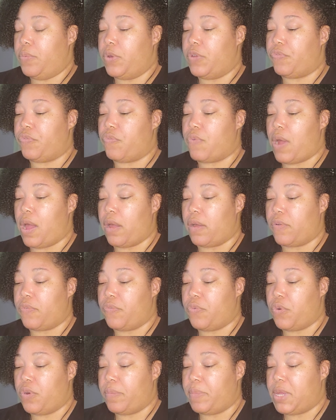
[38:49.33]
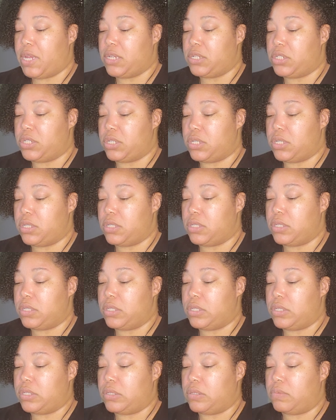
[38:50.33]
with rock
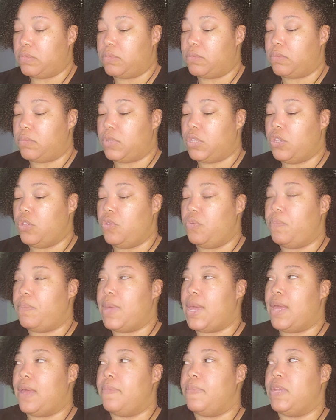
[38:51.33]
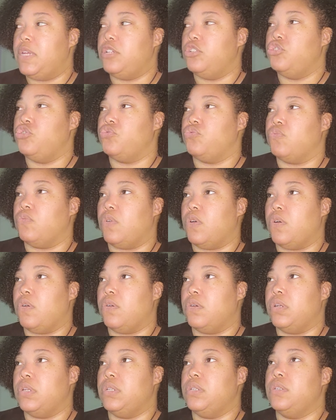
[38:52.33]
formations, you may be
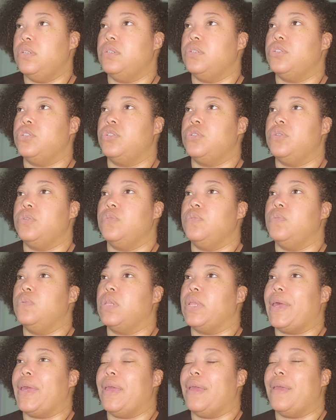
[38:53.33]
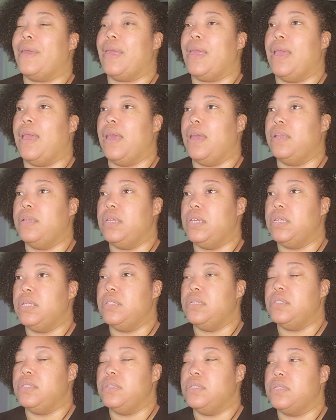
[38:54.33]
drawn to like
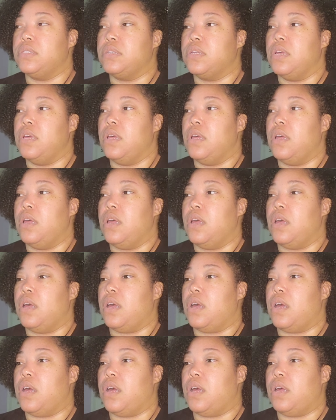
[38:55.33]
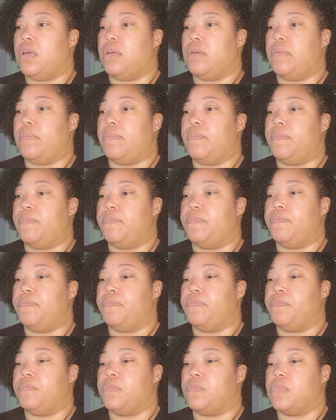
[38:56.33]
canyons um,
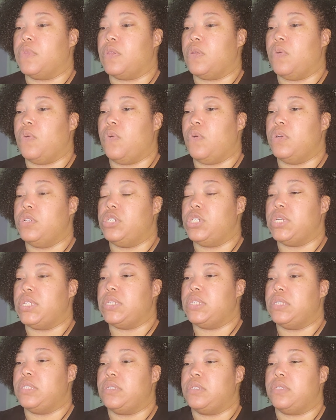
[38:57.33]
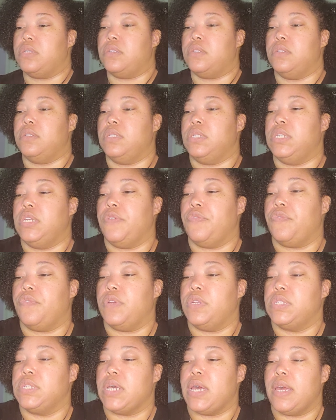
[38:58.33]
or just
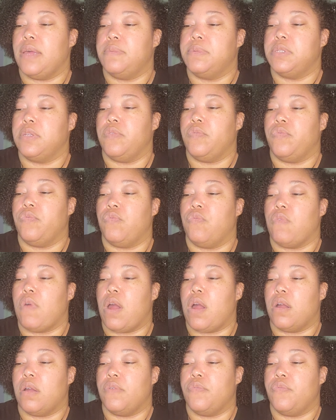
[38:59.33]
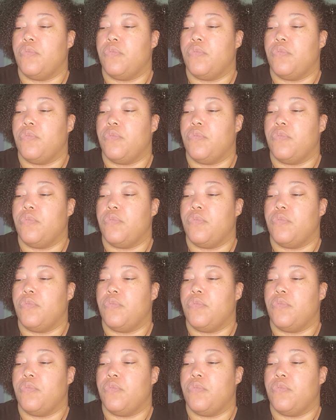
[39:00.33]
different types of rock